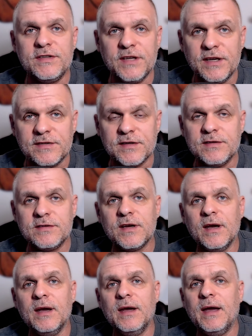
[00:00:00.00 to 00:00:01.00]
seasons
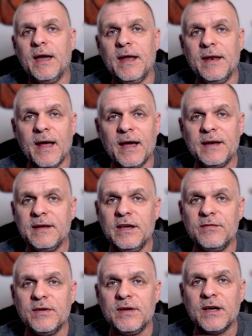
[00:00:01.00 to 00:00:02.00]
and not
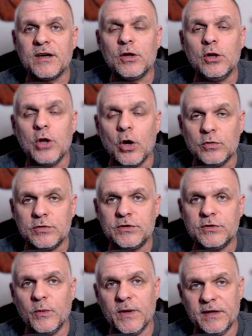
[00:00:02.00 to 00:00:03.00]
even get close
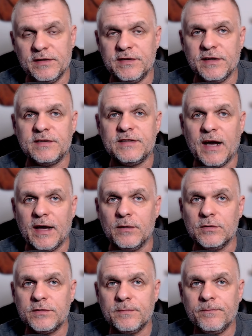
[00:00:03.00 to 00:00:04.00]
to winning 6
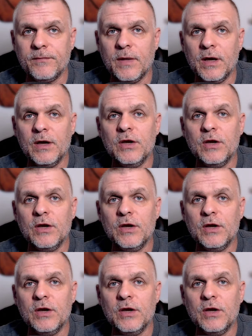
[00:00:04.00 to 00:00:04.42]
titles.